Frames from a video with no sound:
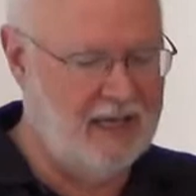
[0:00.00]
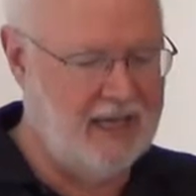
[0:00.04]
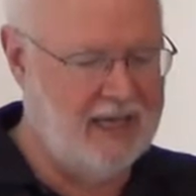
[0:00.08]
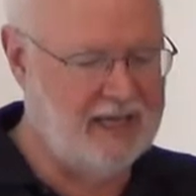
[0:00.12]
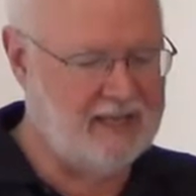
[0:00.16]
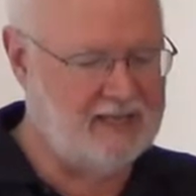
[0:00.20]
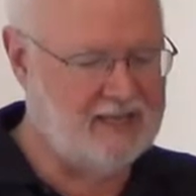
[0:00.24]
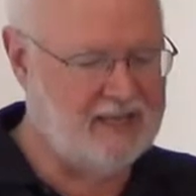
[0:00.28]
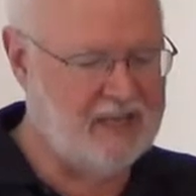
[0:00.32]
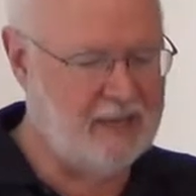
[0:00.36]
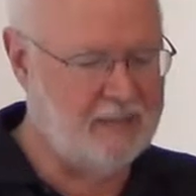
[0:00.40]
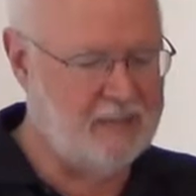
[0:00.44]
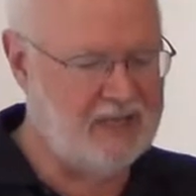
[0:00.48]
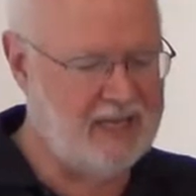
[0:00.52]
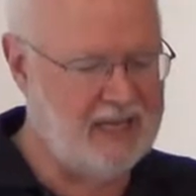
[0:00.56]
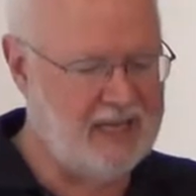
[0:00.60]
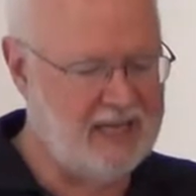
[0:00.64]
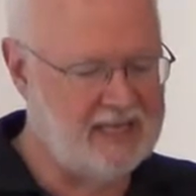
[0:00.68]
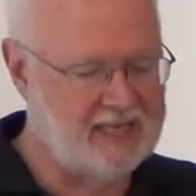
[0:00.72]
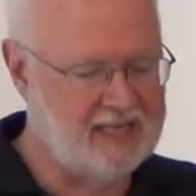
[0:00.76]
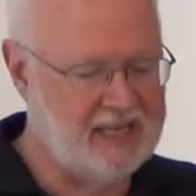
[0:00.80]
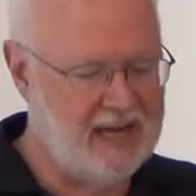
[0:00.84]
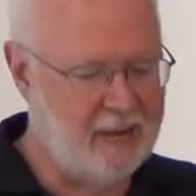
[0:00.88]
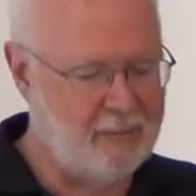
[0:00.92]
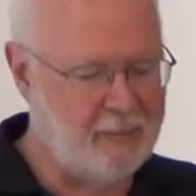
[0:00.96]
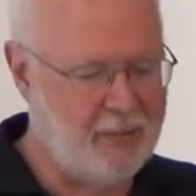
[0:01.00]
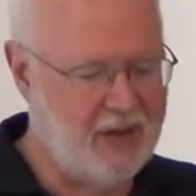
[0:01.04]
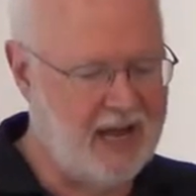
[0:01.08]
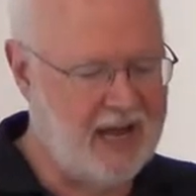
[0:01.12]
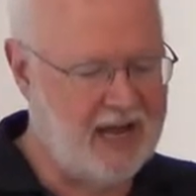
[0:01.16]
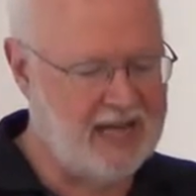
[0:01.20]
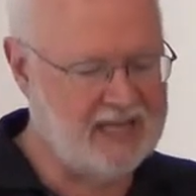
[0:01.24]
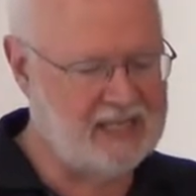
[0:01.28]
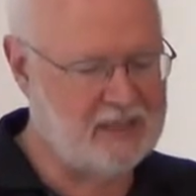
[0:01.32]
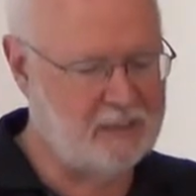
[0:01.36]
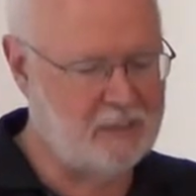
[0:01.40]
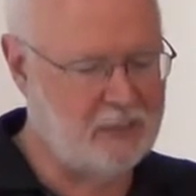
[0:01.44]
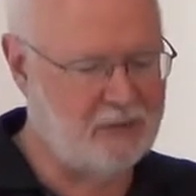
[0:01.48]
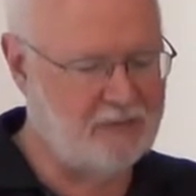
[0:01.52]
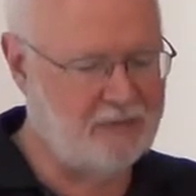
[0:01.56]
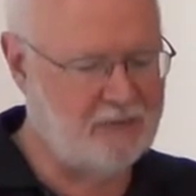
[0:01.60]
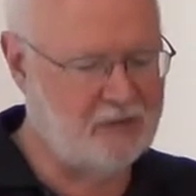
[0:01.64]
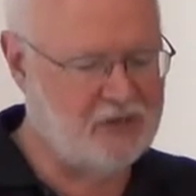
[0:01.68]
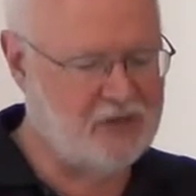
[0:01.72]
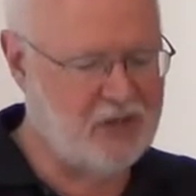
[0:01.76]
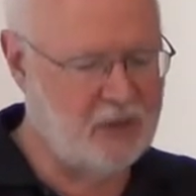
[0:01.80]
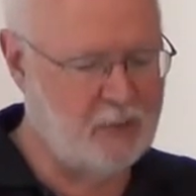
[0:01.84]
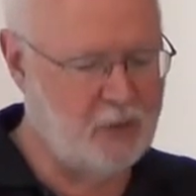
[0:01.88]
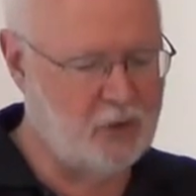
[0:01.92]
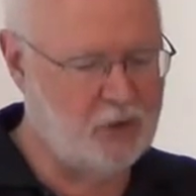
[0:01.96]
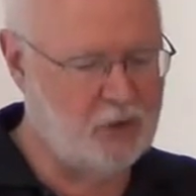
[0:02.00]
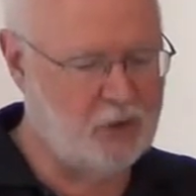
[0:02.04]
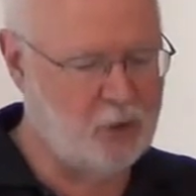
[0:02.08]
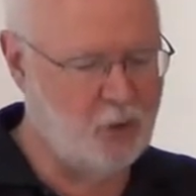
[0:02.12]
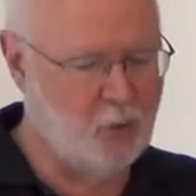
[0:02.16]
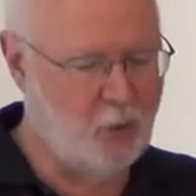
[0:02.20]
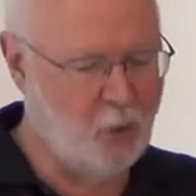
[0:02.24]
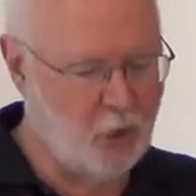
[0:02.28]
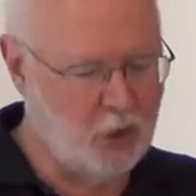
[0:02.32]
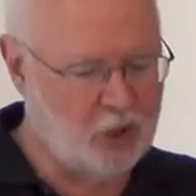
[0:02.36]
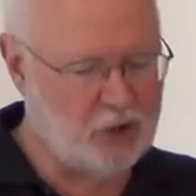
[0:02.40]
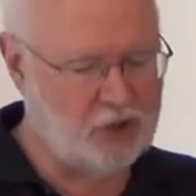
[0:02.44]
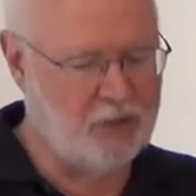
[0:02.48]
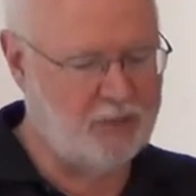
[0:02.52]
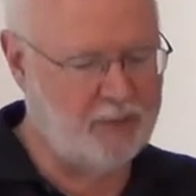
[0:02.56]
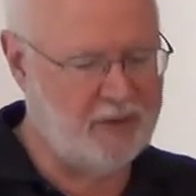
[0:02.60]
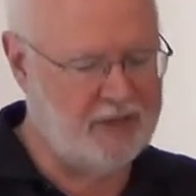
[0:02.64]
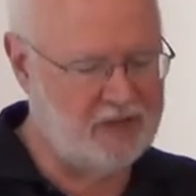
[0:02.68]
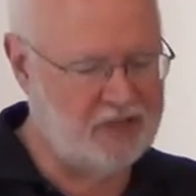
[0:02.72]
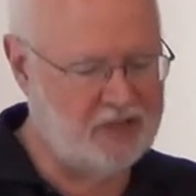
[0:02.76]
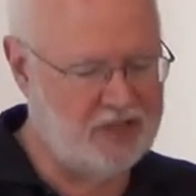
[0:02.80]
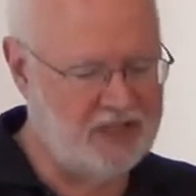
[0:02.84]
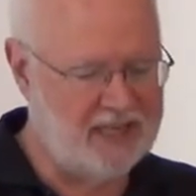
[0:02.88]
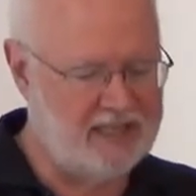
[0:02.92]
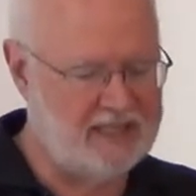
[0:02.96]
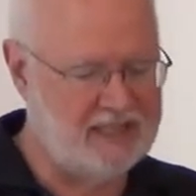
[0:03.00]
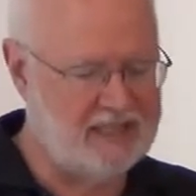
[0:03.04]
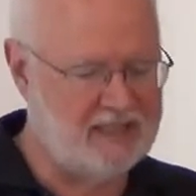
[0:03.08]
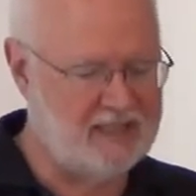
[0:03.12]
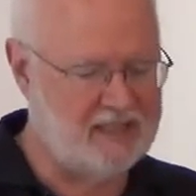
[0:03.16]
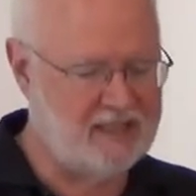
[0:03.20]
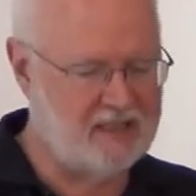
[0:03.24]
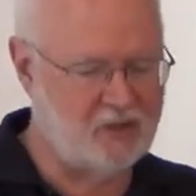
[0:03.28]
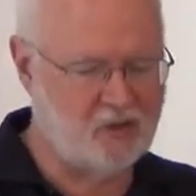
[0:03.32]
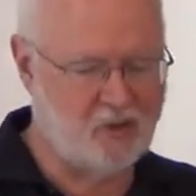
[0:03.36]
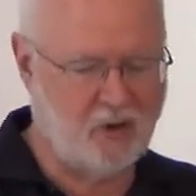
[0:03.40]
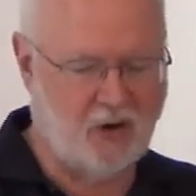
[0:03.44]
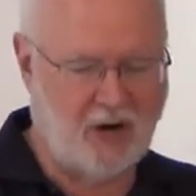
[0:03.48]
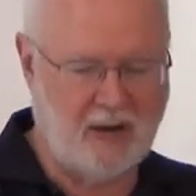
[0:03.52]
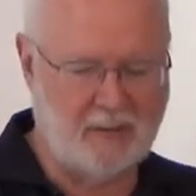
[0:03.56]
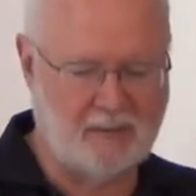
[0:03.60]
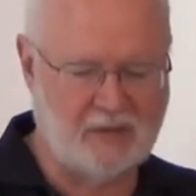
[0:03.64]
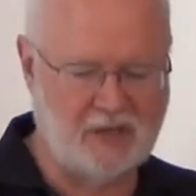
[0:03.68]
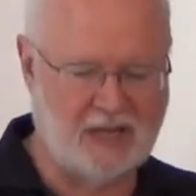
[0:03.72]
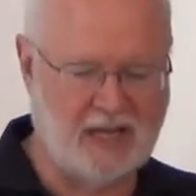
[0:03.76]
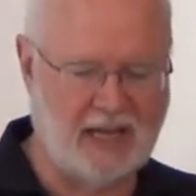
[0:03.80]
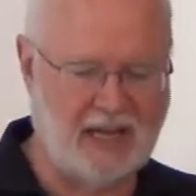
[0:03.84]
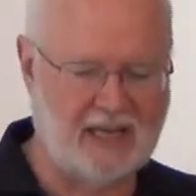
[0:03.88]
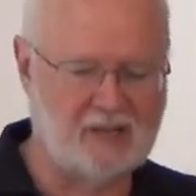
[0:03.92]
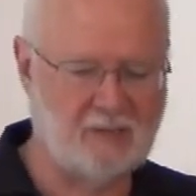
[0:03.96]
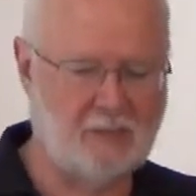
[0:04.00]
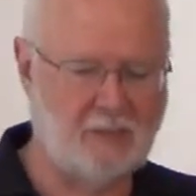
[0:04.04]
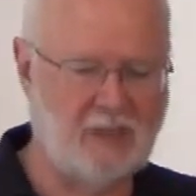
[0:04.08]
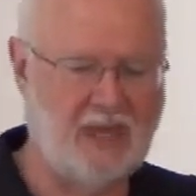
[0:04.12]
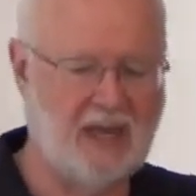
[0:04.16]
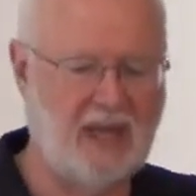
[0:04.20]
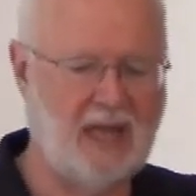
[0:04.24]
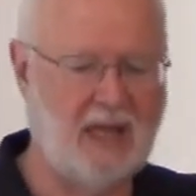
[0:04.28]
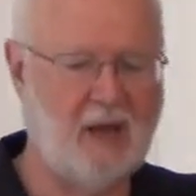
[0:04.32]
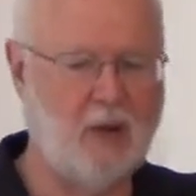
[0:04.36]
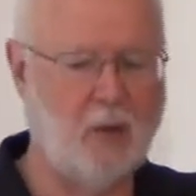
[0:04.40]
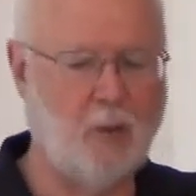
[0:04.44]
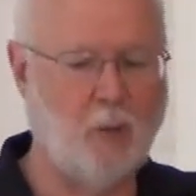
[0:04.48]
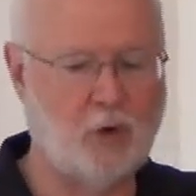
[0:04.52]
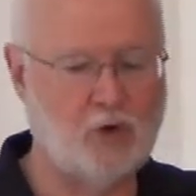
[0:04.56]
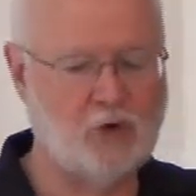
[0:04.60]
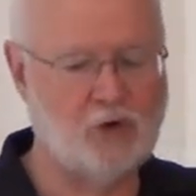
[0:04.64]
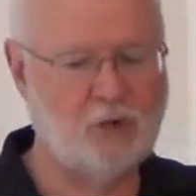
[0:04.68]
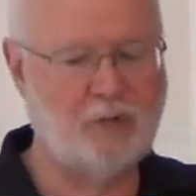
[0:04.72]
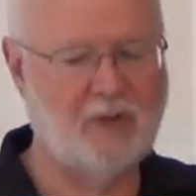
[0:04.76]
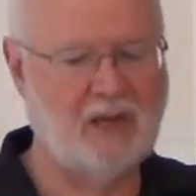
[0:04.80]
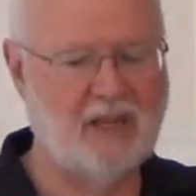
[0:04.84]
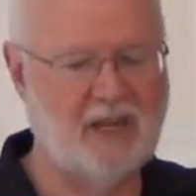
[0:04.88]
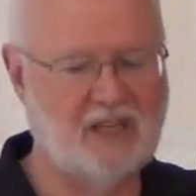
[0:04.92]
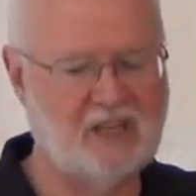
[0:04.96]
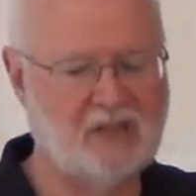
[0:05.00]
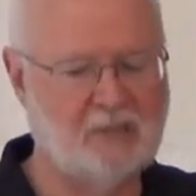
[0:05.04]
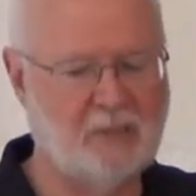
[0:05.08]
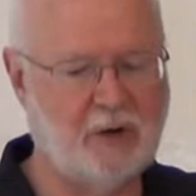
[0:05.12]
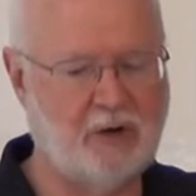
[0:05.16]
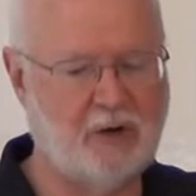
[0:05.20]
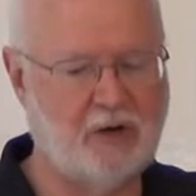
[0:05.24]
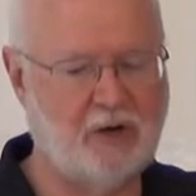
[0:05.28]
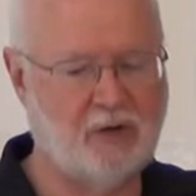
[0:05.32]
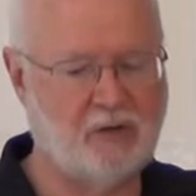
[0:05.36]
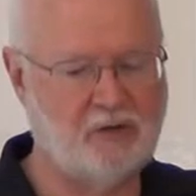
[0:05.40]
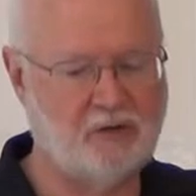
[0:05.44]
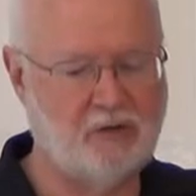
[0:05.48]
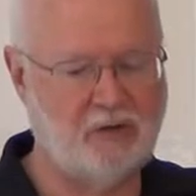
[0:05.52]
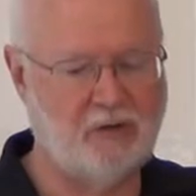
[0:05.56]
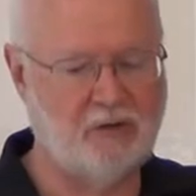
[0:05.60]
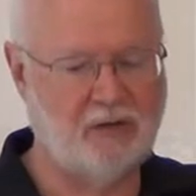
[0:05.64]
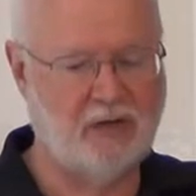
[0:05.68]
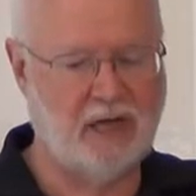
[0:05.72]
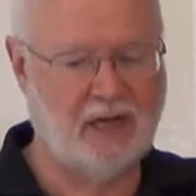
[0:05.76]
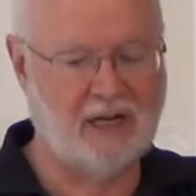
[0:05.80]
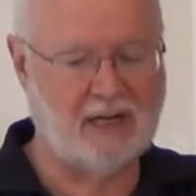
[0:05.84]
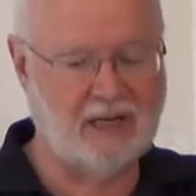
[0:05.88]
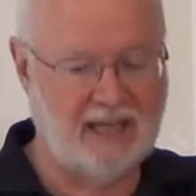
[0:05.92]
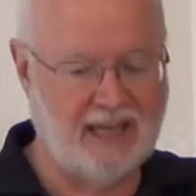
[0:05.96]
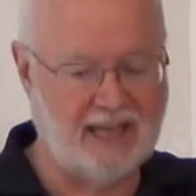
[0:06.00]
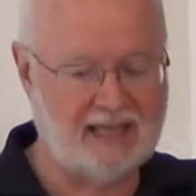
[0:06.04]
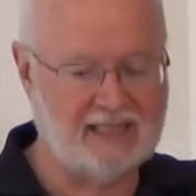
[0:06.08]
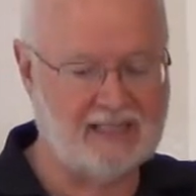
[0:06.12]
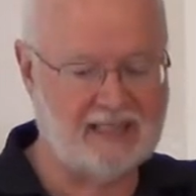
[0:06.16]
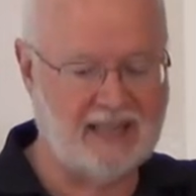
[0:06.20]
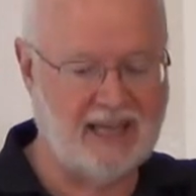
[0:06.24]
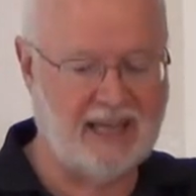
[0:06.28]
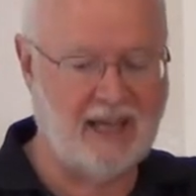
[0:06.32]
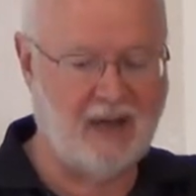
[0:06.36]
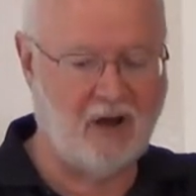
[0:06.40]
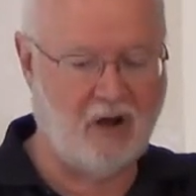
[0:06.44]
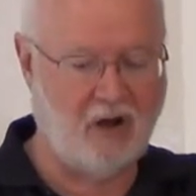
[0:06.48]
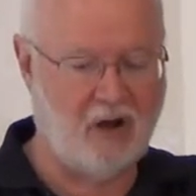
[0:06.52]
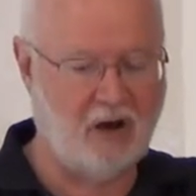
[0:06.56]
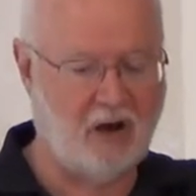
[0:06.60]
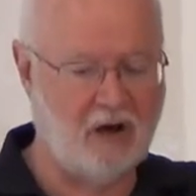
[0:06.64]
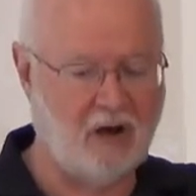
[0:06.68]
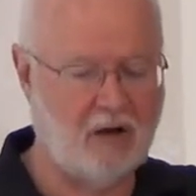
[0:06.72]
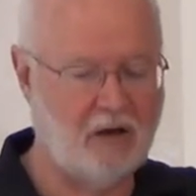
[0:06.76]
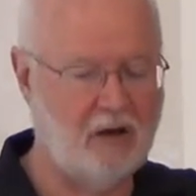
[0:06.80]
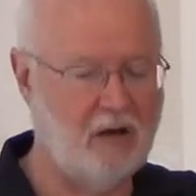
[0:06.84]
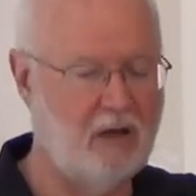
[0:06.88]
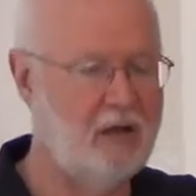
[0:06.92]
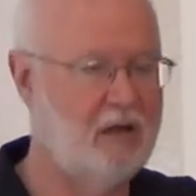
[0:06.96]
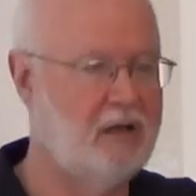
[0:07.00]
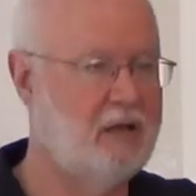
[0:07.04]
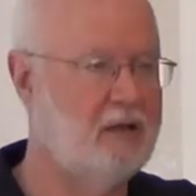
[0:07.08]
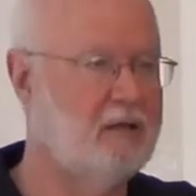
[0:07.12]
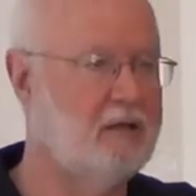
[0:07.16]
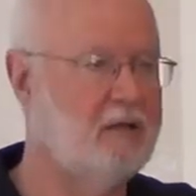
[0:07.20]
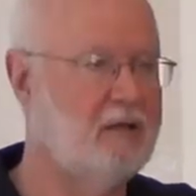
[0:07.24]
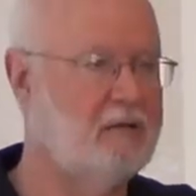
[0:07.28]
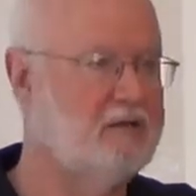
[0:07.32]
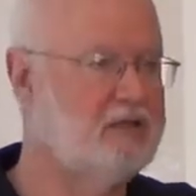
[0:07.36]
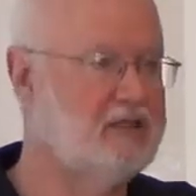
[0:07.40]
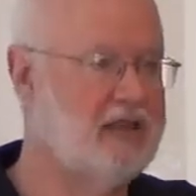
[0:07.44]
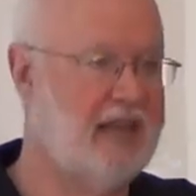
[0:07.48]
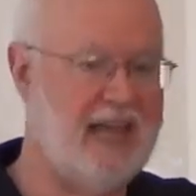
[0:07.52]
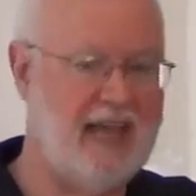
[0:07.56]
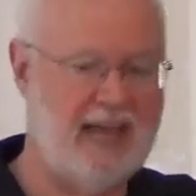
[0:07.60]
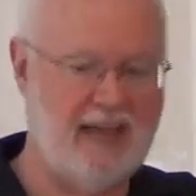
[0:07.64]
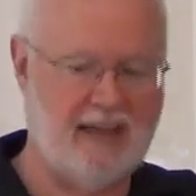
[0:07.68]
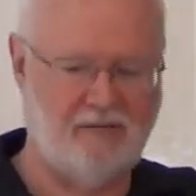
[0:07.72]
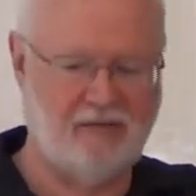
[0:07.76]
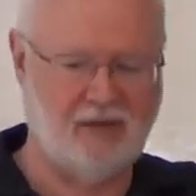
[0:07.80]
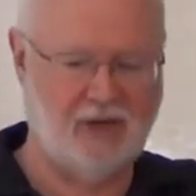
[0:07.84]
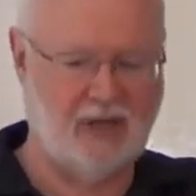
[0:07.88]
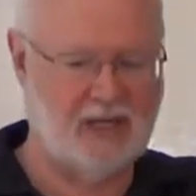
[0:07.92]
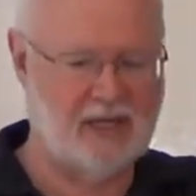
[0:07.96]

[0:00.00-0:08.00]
It simply is not possible for someone to worship as Jesus describes it as being worshiping in the spirit and truth unless they are saved,